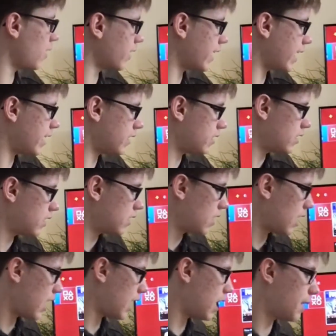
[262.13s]
plug in.
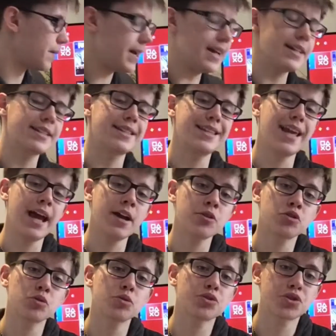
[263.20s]
It's the
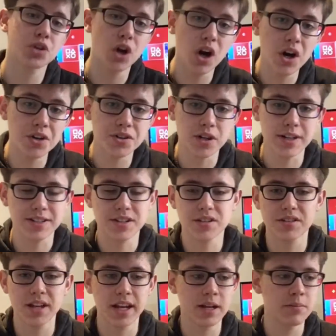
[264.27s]
actual charger. It's the
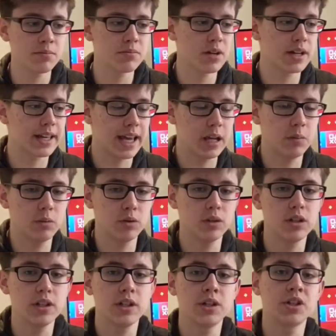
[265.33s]
same
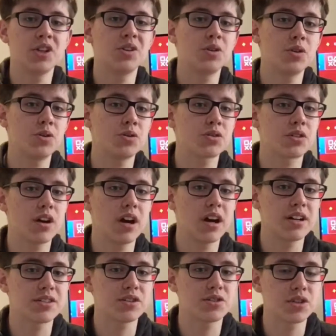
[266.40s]
cable you use
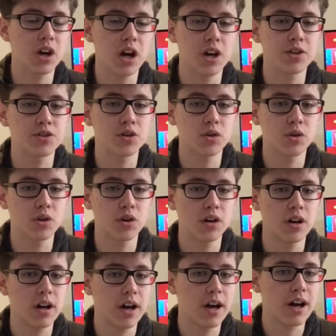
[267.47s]
to charge your
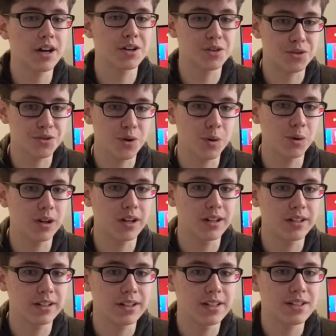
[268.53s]
controller.
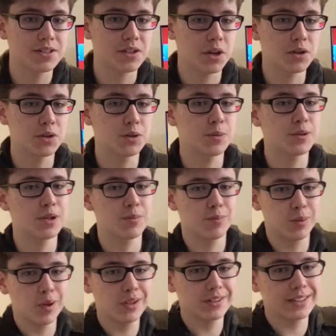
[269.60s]
So you
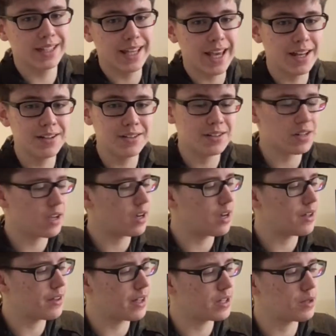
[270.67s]
plug the end
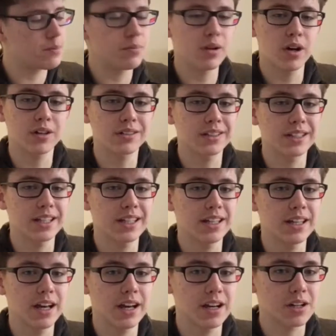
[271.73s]
that you plug
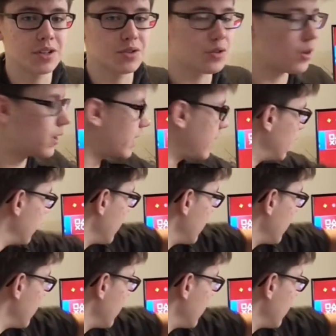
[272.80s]
the controller